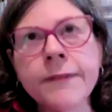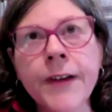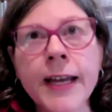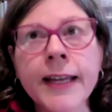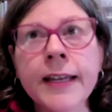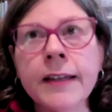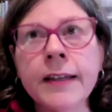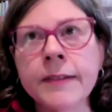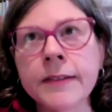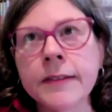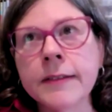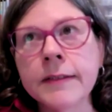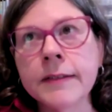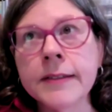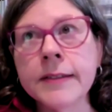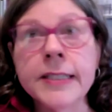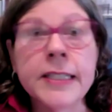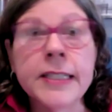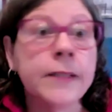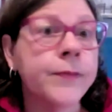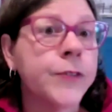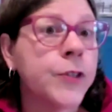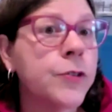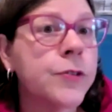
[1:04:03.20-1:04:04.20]
if I can
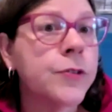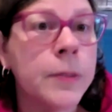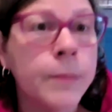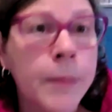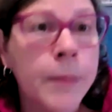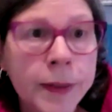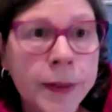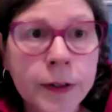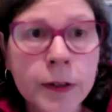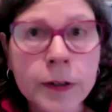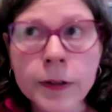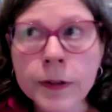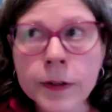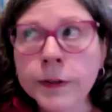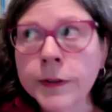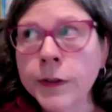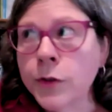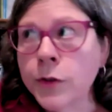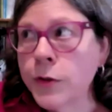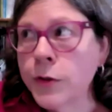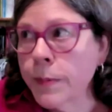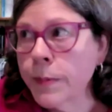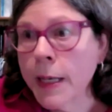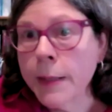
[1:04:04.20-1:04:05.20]
see if there's some other
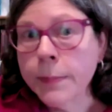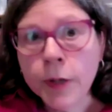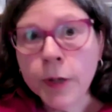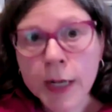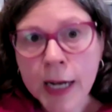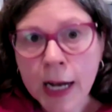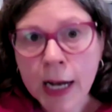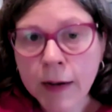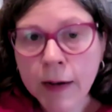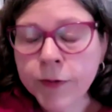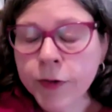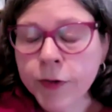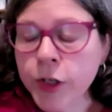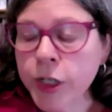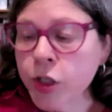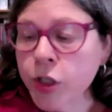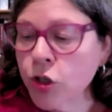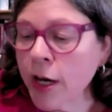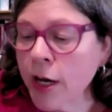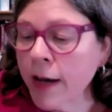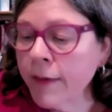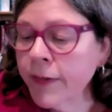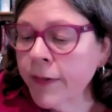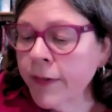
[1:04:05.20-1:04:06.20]
newspaper
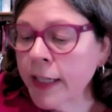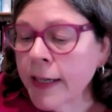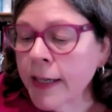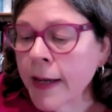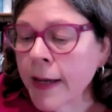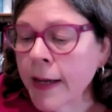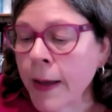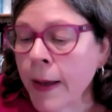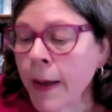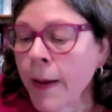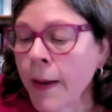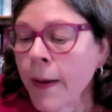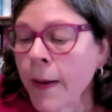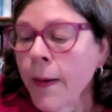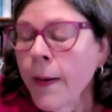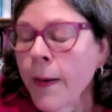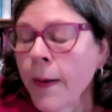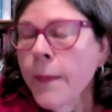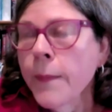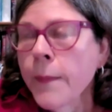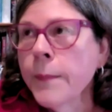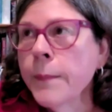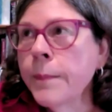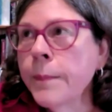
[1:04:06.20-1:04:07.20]
coverage of it.
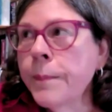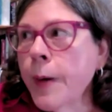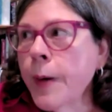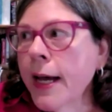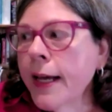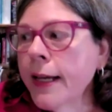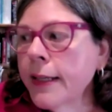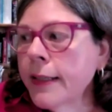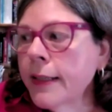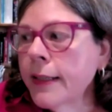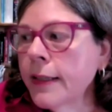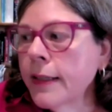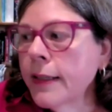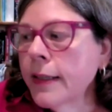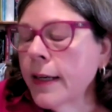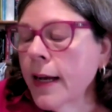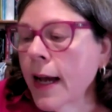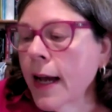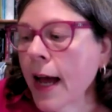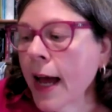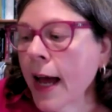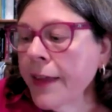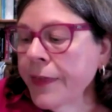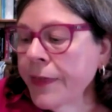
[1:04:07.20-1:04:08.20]
But
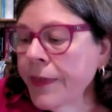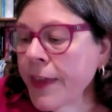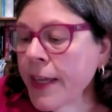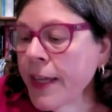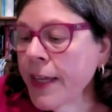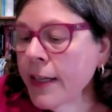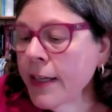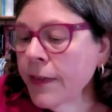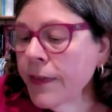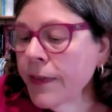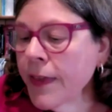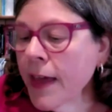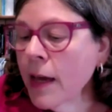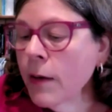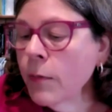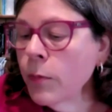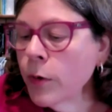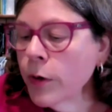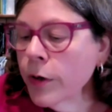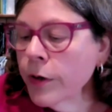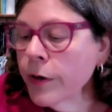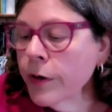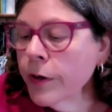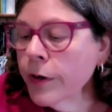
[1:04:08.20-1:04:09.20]
I think they
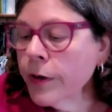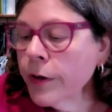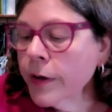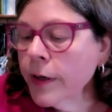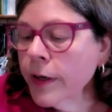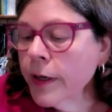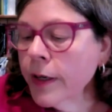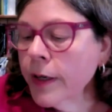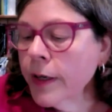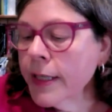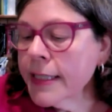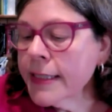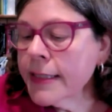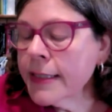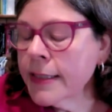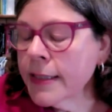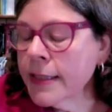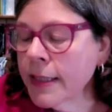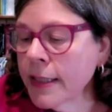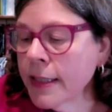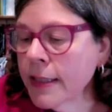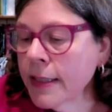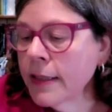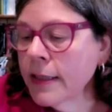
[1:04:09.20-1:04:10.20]
were
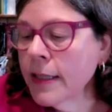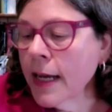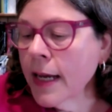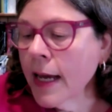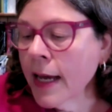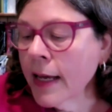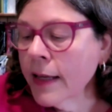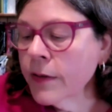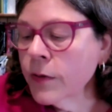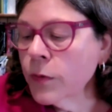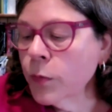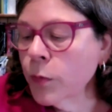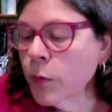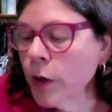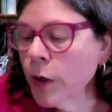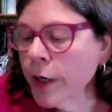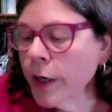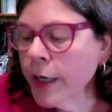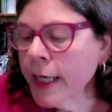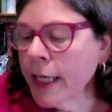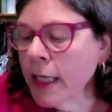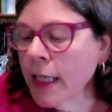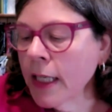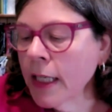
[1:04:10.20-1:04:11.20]
seen as
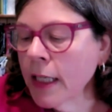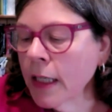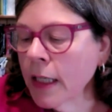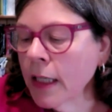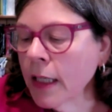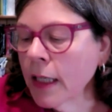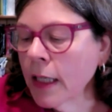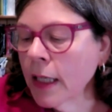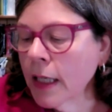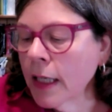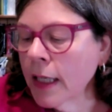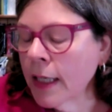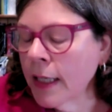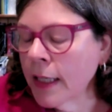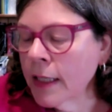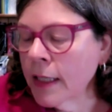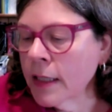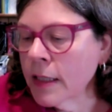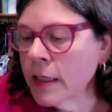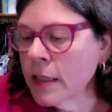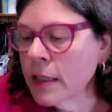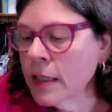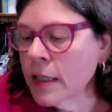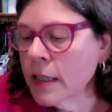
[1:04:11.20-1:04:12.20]
working
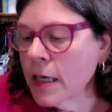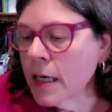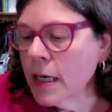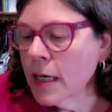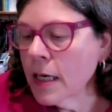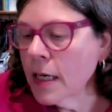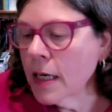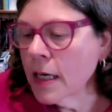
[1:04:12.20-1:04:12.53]
in